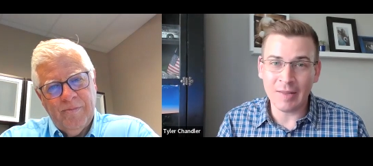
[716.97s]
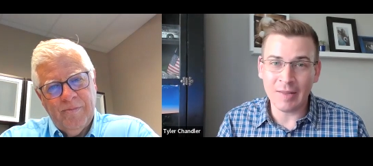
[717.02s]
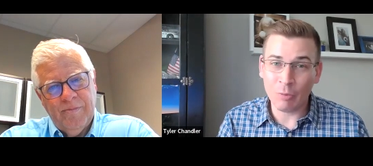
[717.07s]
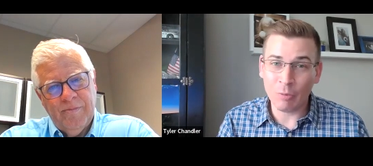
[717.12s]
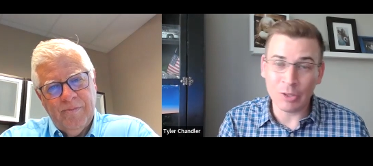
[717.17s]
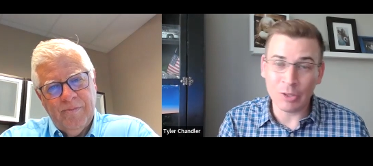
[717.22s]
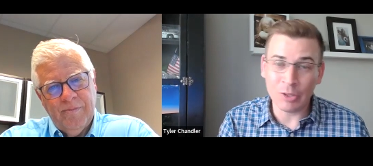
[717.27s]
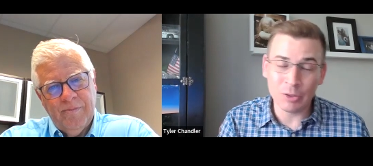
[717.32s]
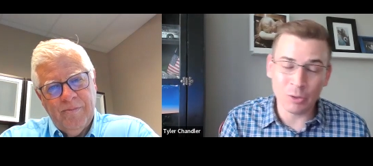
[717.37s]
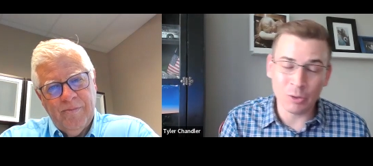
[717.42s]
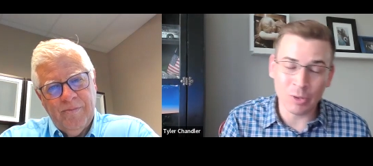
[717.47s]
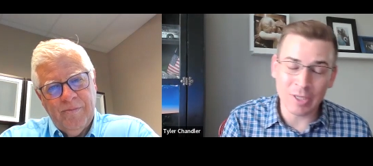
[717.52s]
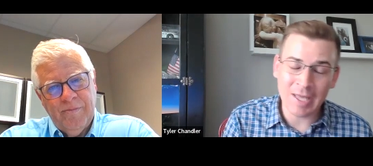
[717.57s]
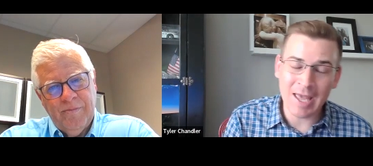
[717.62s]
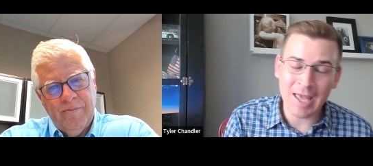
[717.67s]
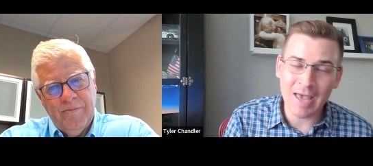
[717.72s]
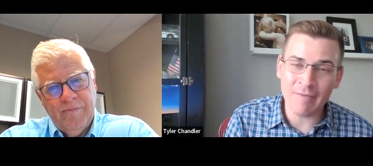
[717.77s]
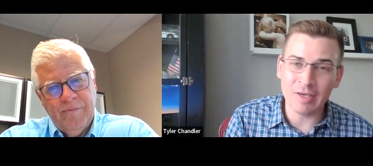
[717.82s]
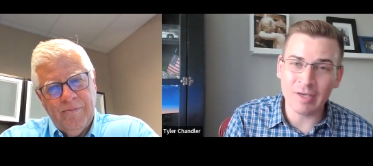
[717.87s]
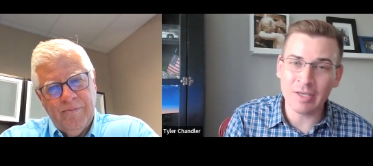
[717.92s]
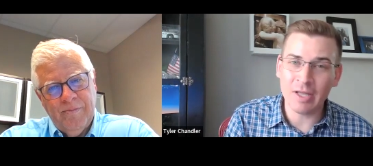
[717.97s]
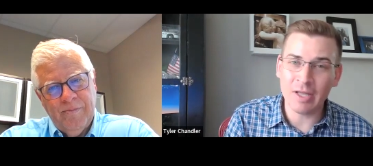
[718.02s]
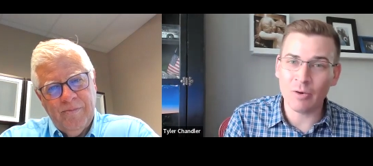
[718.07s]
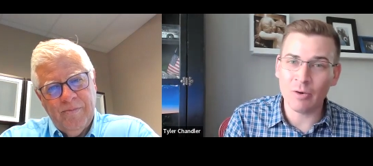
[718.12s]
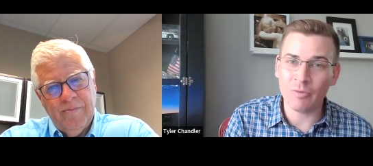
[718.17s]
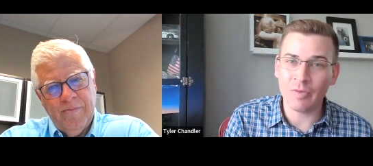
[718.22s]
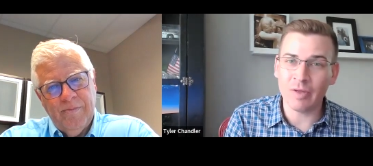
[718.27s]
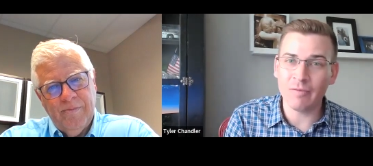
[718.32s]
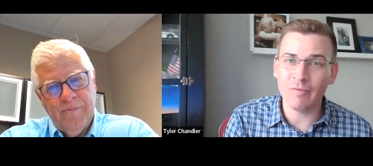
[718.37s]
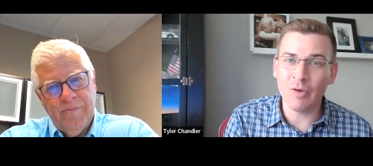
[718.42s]
Speaker 1: and they really truly haven't
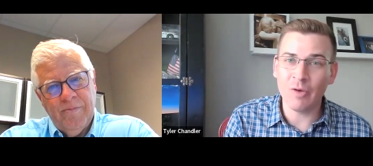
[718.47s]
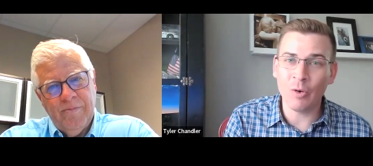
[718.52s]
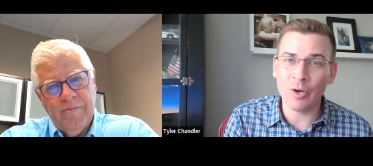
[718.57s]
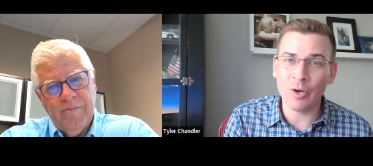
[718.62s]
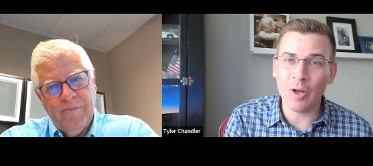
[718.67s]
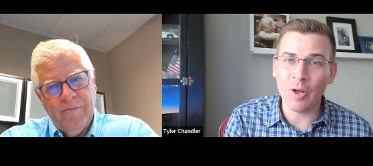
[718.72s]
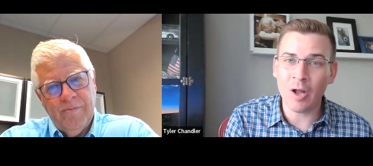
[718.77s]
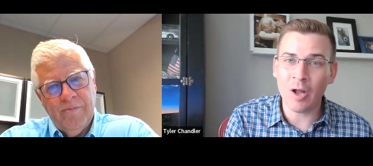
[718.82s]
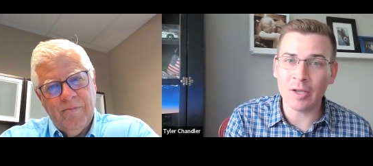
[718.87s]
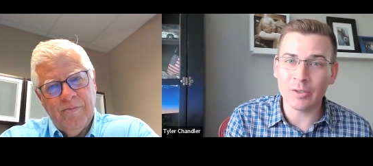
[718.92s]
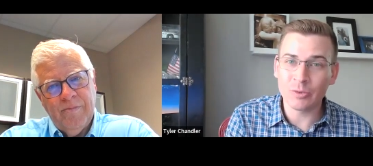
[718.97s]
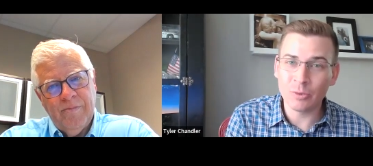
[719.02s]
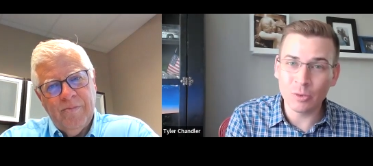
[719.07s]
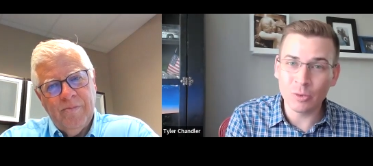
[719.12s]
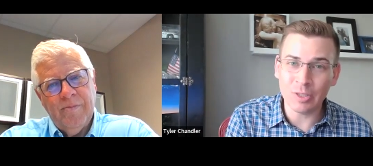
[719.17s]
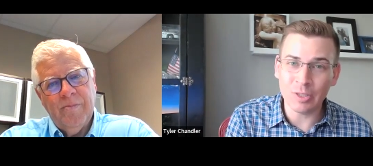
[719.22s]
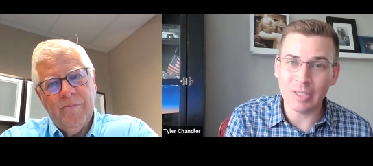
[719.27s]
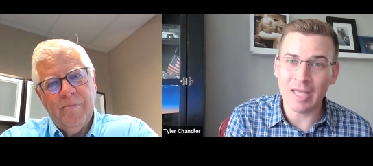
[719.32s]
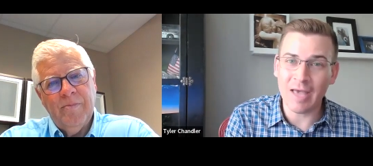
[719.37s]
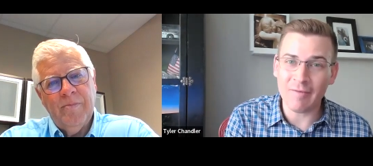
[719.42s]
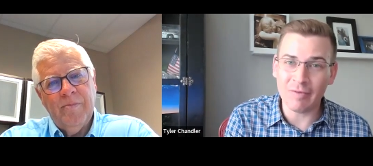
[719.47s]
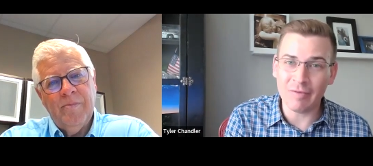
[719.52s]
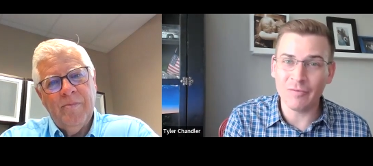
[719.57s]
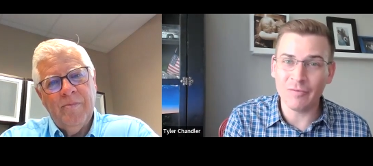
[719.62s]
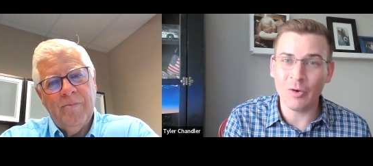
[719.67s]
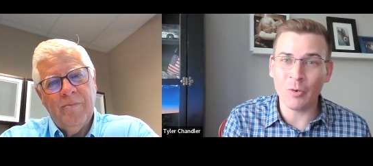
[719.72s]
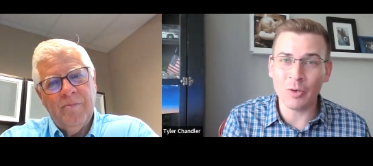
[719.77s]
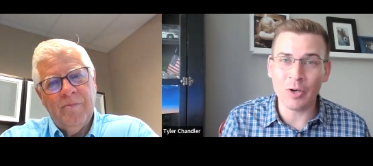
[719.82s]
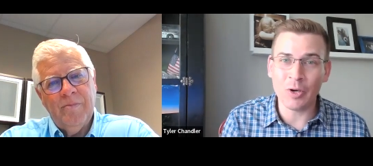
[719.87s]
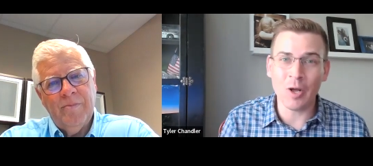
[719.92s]
done or they voted on and truly
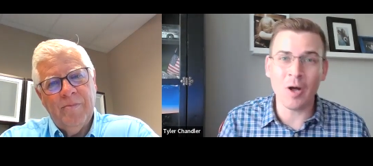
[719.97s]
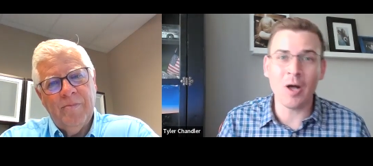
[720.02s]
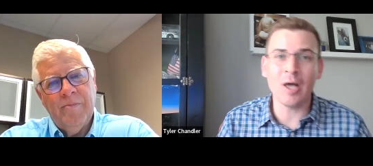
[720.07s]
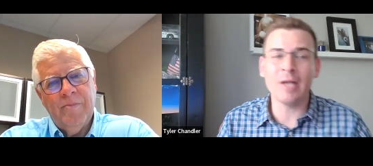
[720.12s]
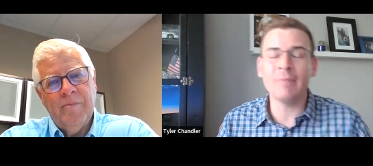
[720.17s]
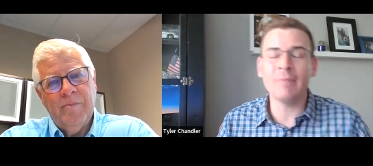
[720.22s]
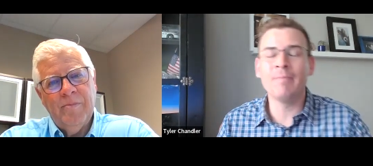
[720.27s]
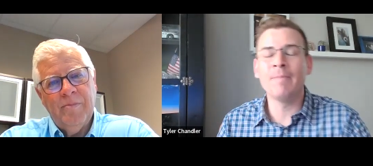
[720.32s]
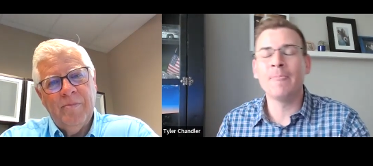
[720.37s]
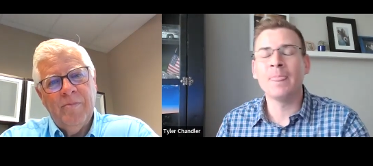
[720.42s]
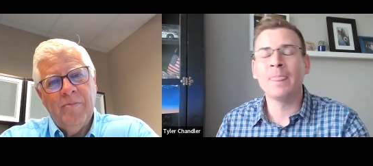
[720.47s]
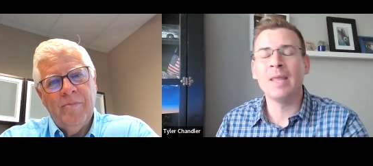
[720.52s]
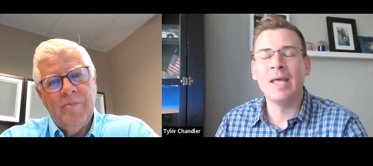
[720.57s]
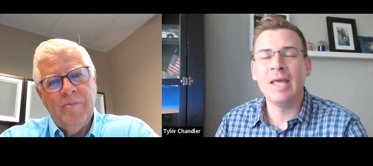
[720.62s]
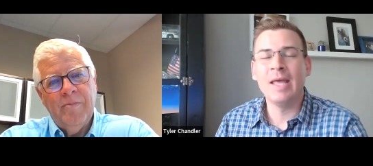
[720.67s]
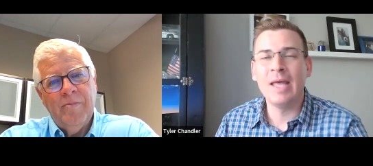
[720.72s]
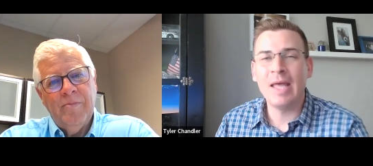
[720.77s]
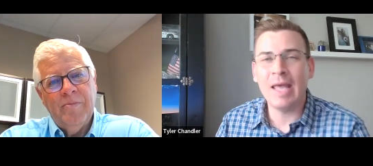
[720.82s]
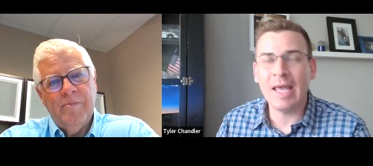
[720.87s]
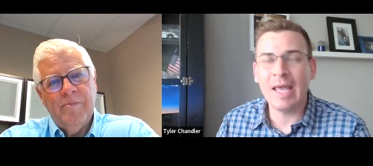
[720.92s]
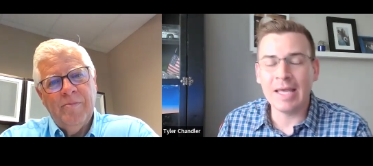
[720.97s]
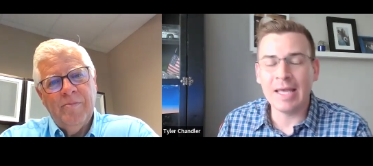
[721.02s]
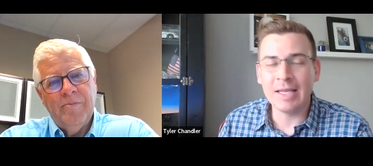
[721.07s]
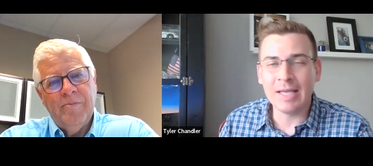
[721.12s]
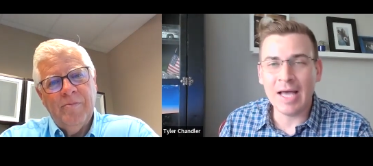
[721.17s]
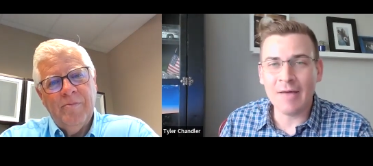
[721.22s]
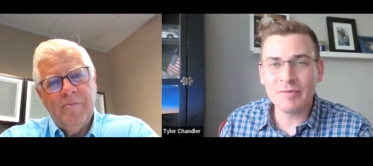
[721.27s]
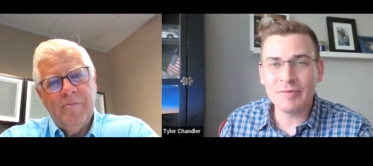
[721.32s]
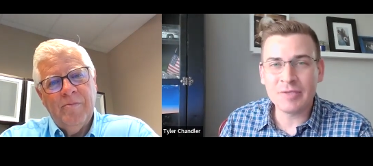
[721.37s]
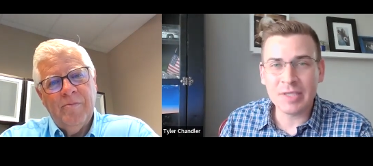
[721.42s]
haven't voted on
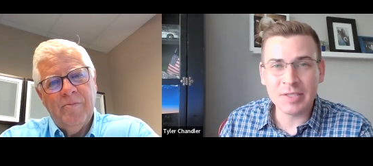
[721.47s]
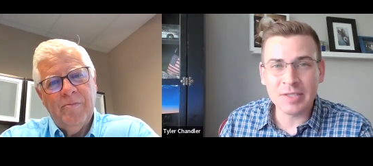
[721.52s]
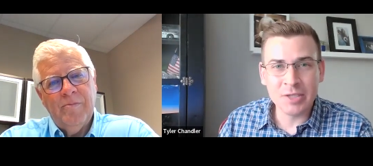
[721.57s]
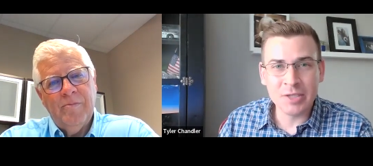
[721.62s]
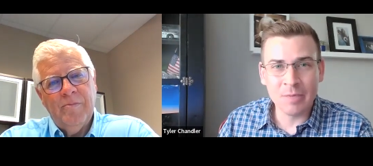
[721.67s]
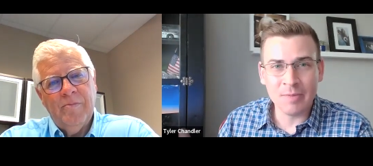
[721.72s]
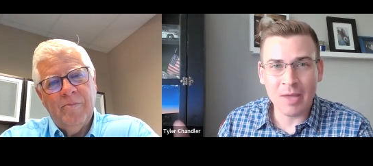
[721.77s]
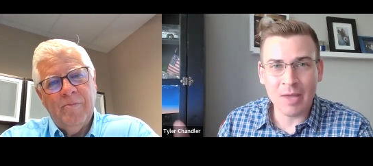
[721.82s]
and i've seen some